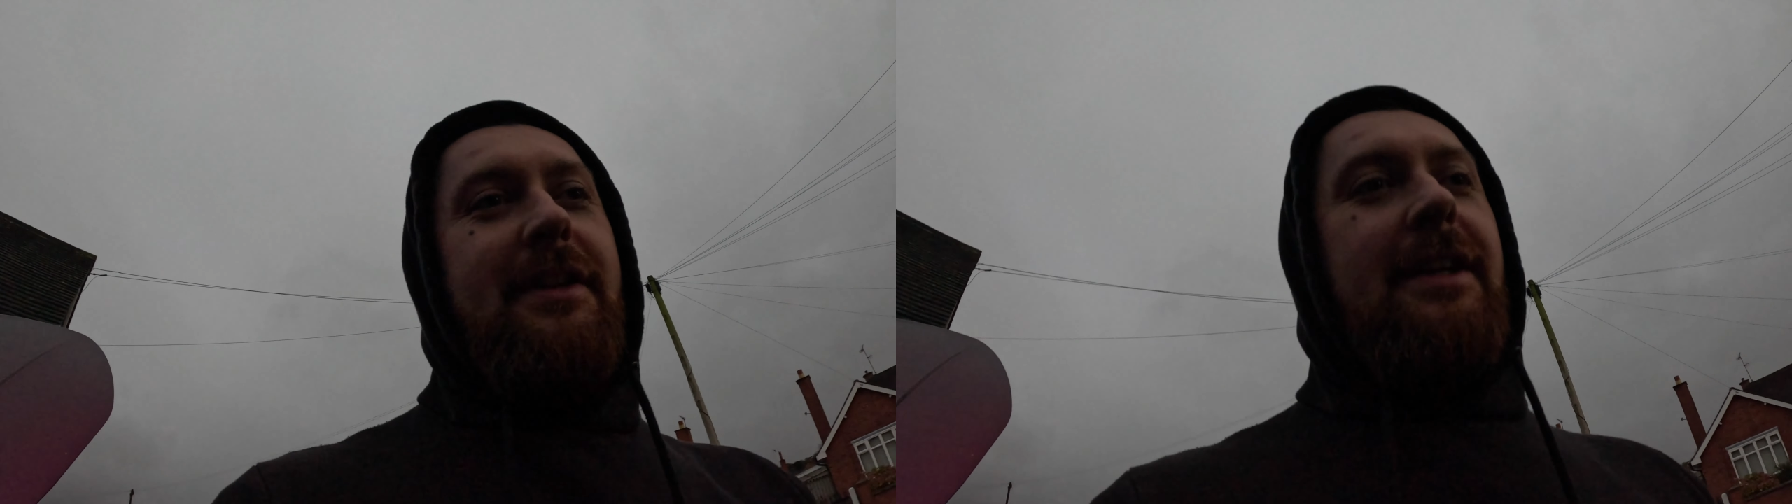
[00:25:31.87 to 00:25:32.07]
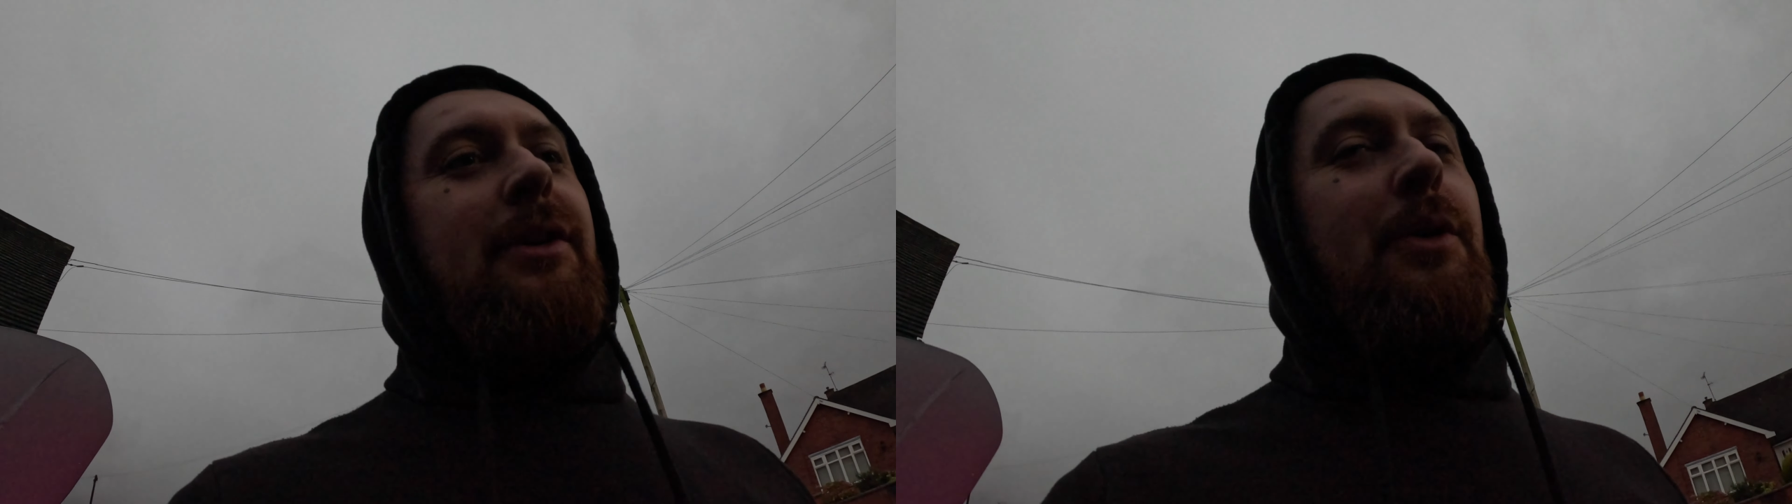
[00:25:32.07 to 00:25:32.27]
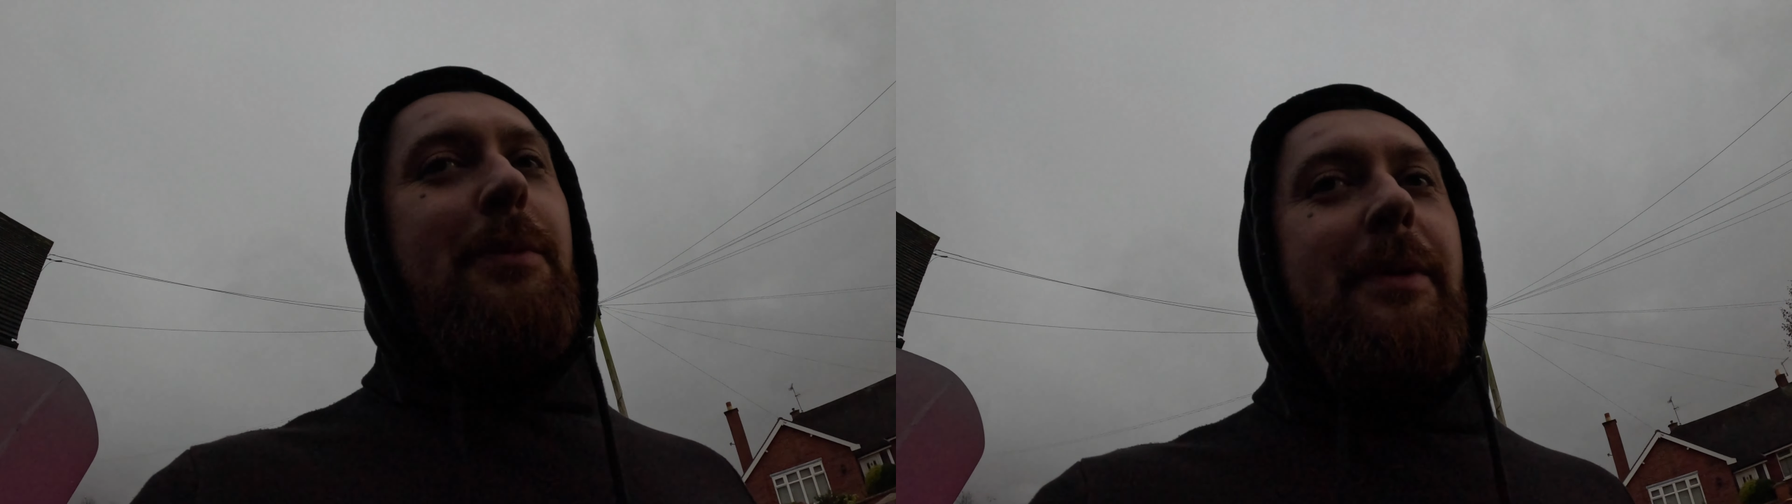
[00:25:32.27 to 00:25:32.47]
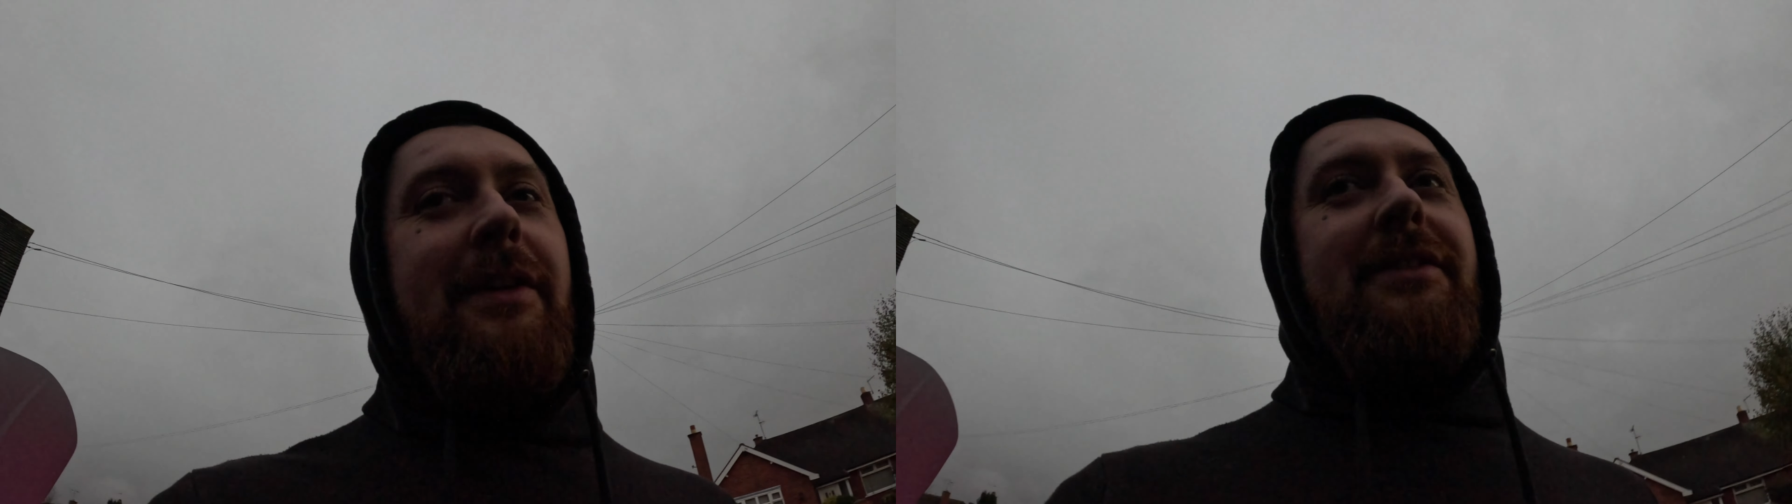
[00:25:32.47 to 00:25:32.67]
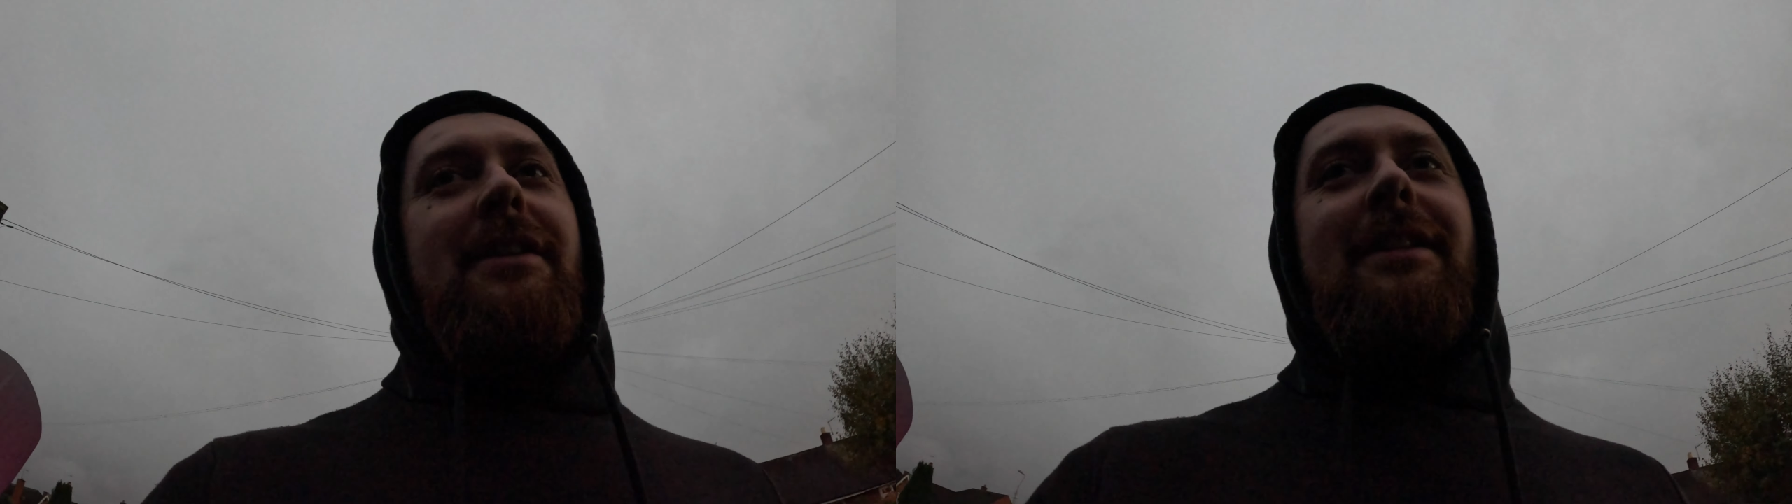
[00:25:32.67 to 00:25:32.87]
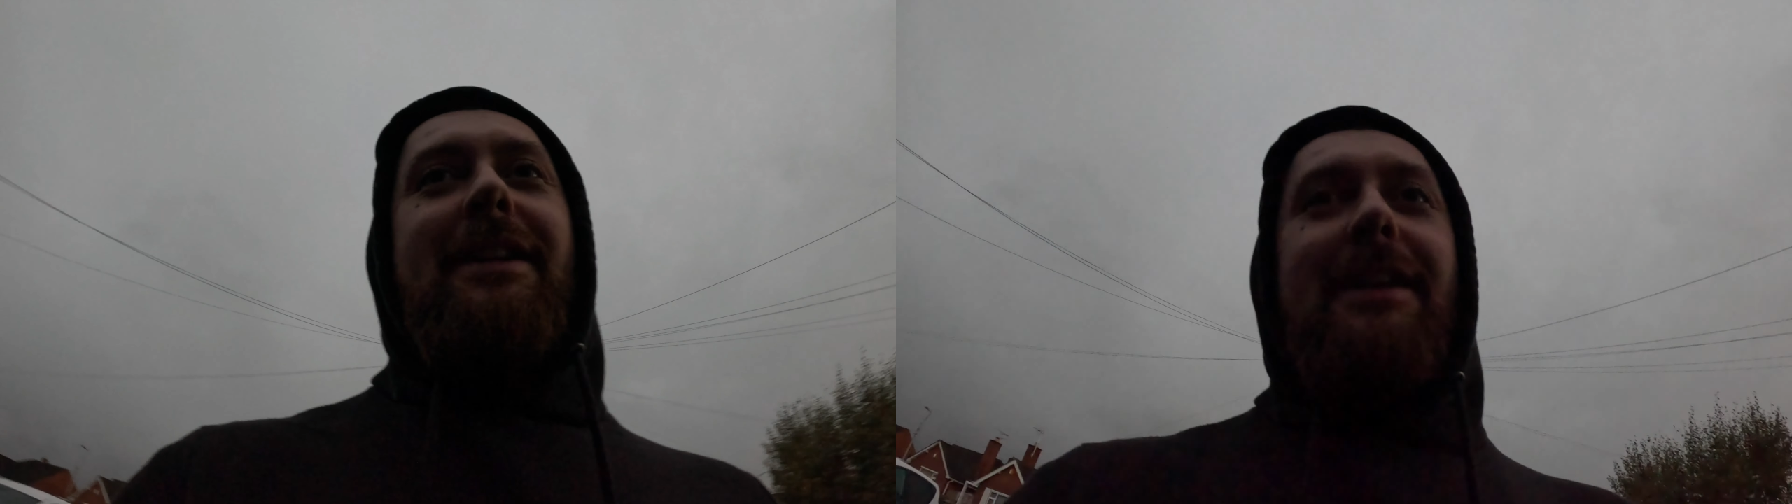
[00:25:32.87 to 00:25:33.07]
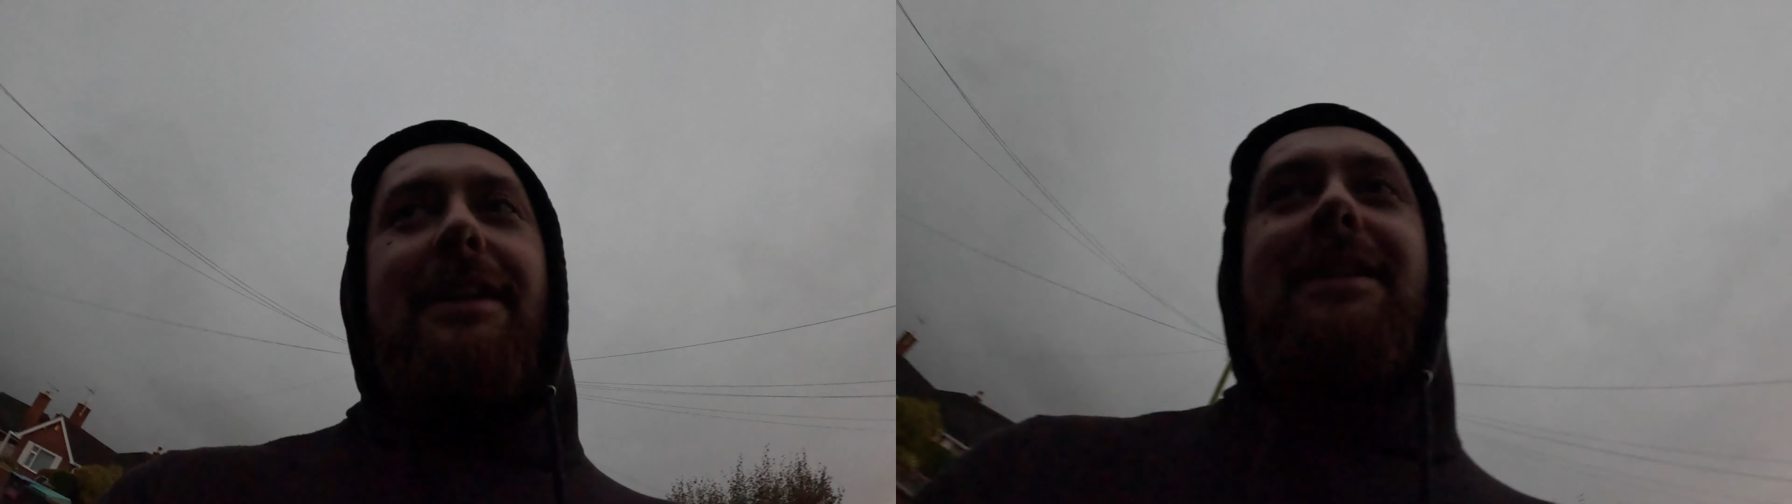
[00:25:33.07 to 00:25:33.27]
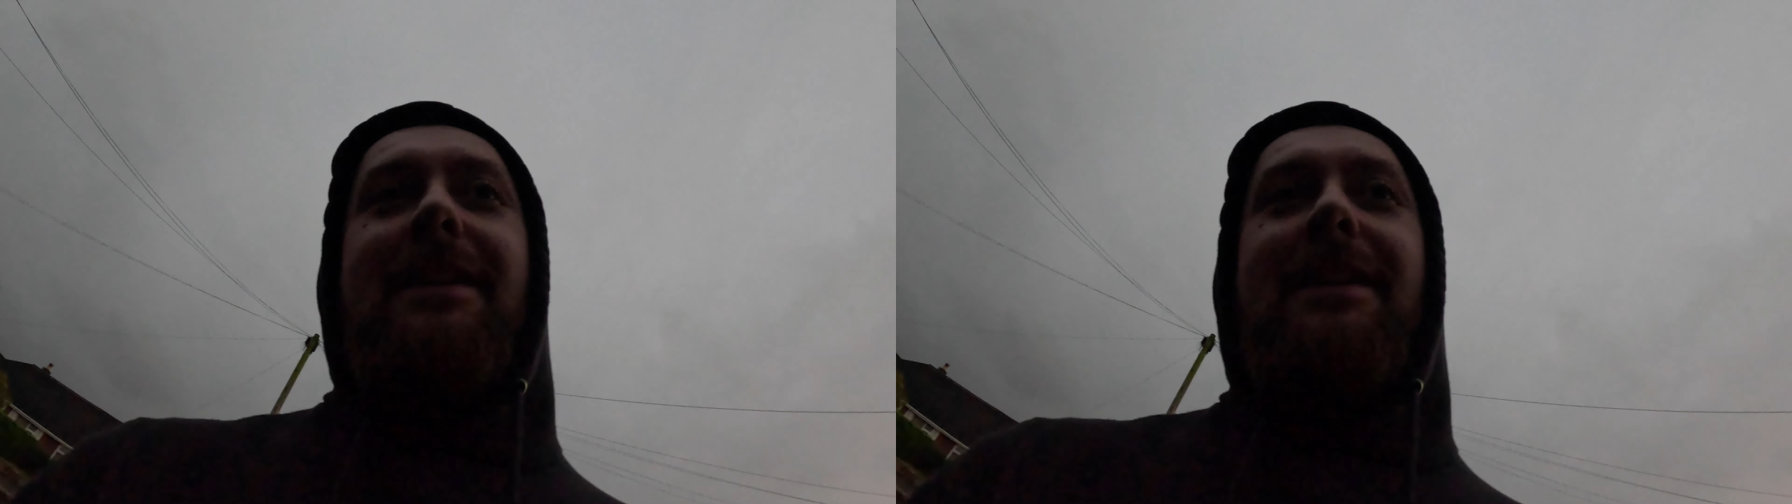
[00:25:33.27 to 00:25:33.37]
I hope it's not leaking.